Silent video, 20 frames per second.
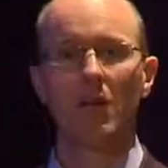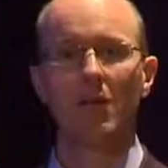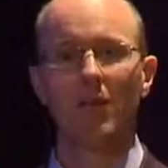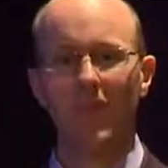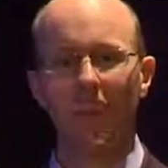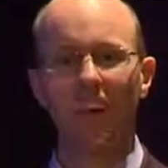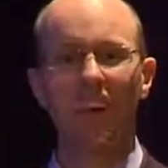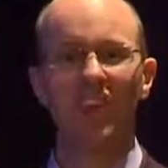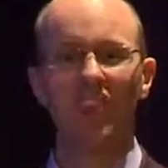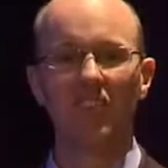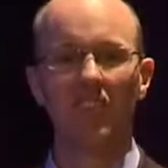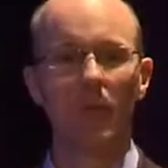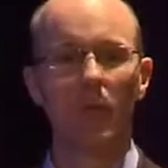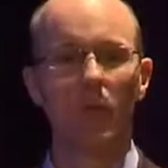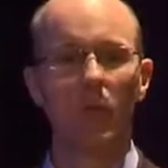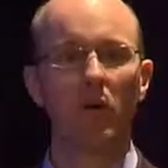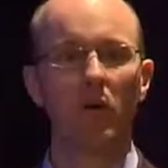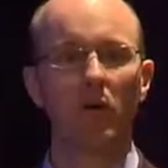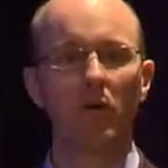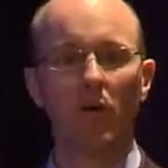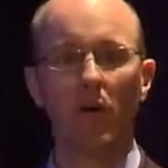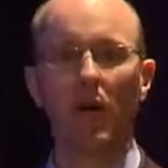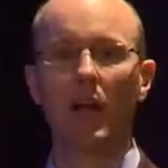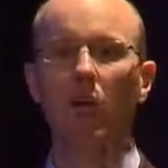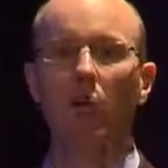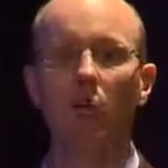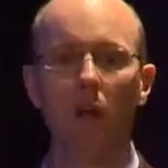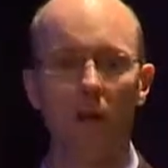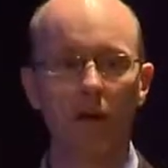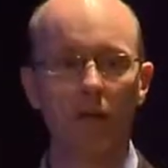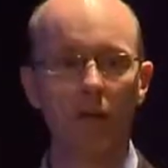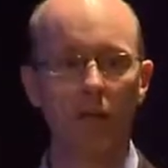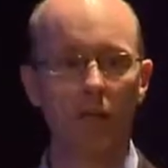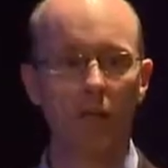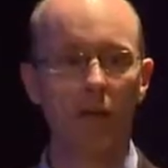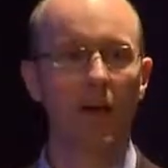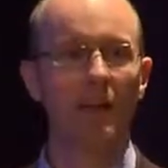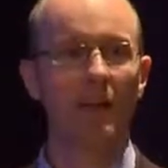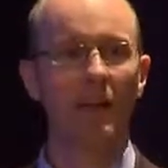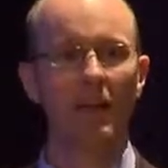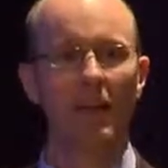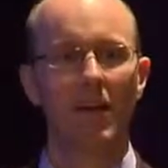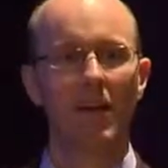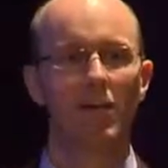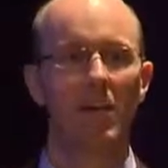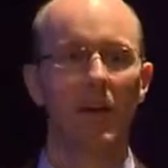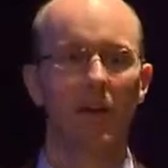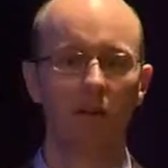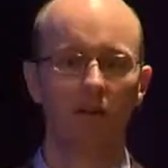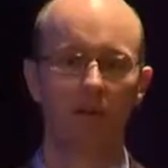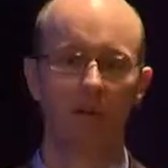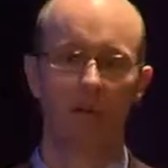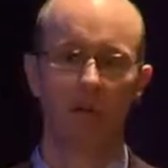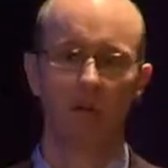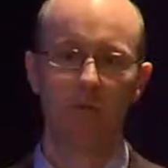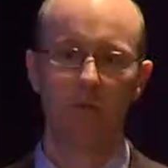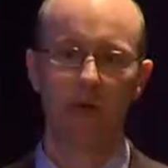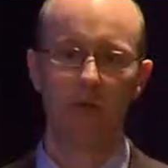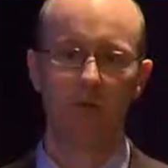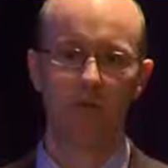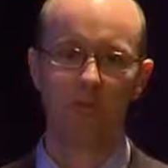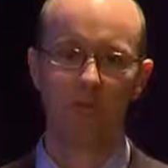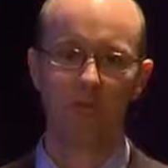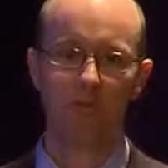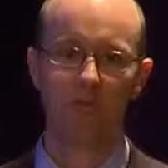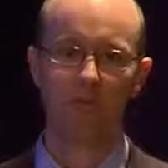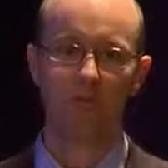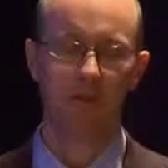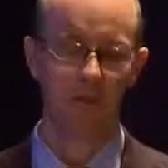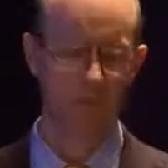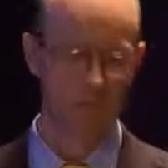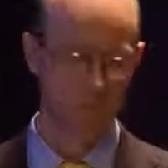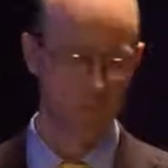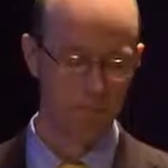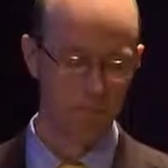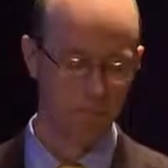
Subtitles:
But actually, we want to break away from that and make a fully rational decision.